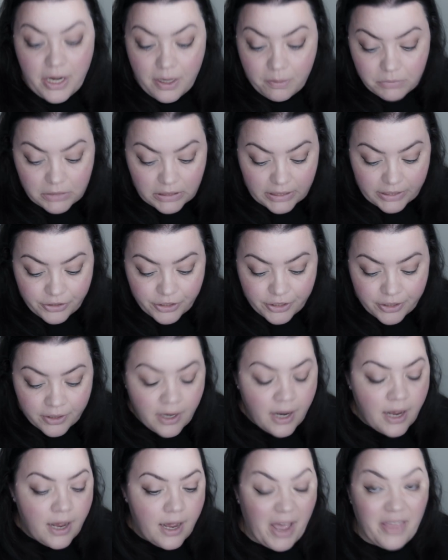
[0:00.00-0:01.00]
up glitter.
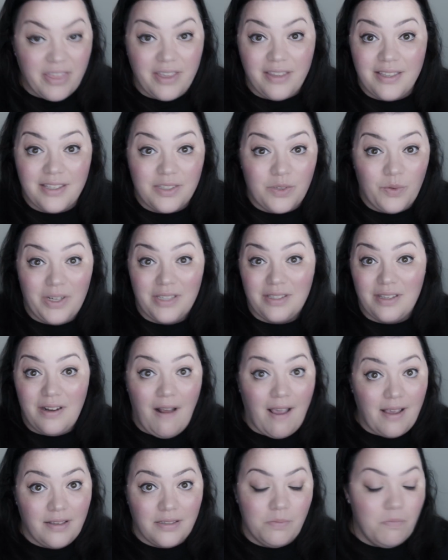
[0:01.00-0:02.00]
I think this one is a
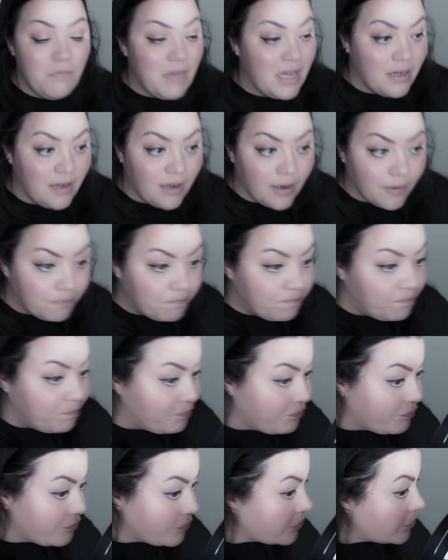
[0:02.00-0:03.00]
nice medium
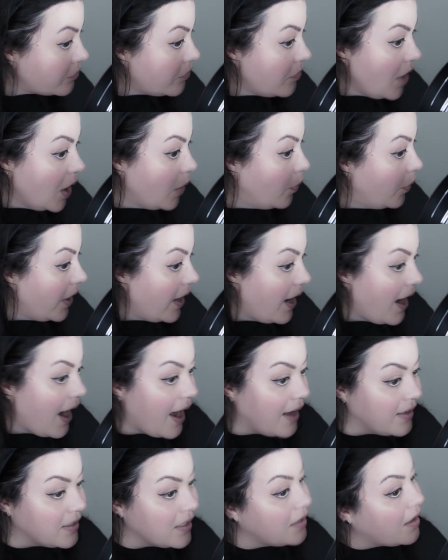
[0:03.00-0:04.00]
where it
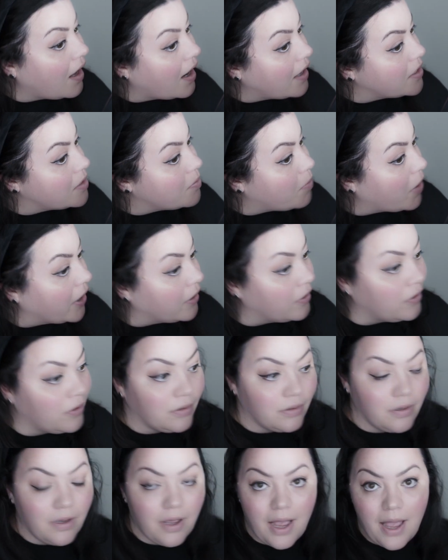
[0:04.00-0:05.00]
has a lot of
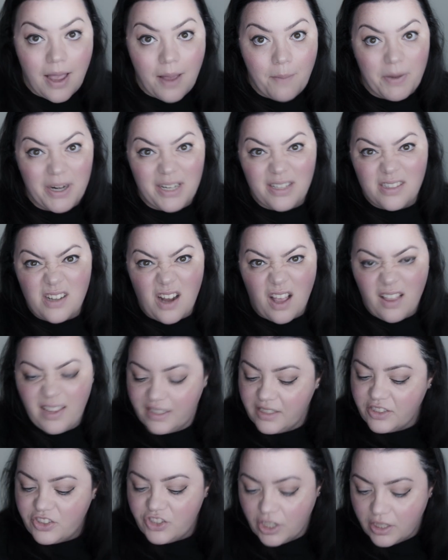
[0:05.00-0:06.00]
sparkle, but it's not like
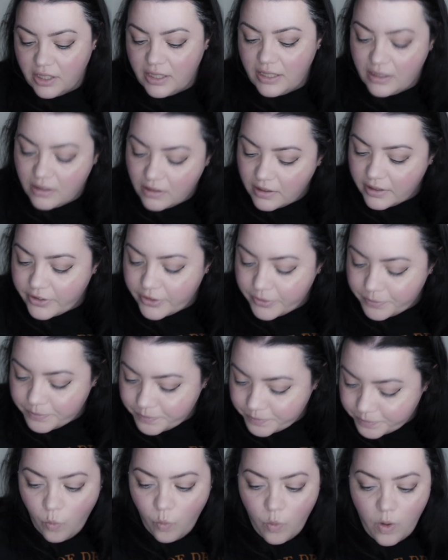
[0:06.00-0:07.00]
a chunky glitter.
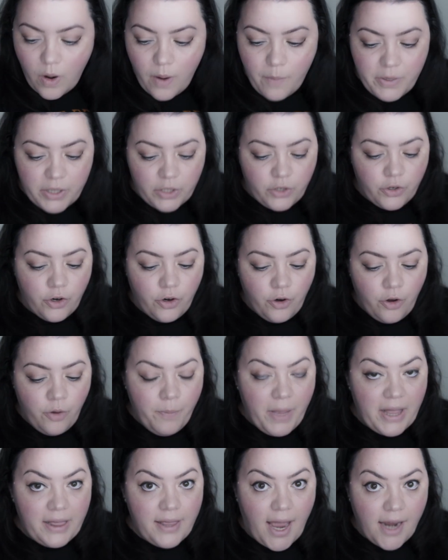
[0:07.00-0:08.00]
I'm gonna curl
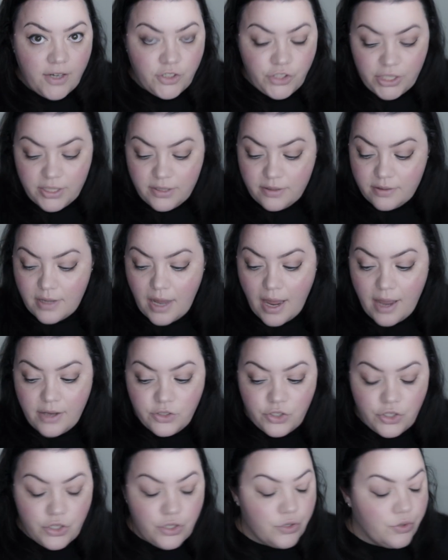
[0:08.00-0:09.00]
my lashes and
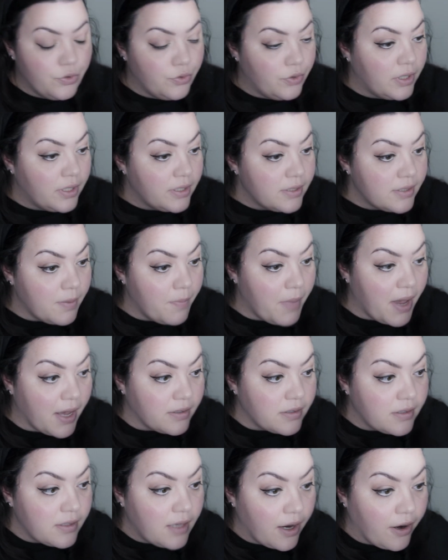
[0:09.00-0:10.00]
do some
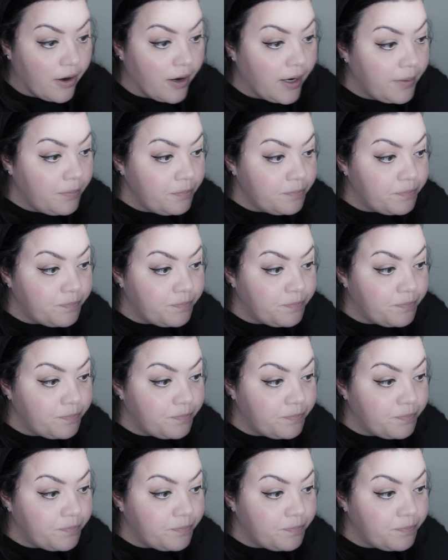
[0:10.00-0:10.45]
mascara.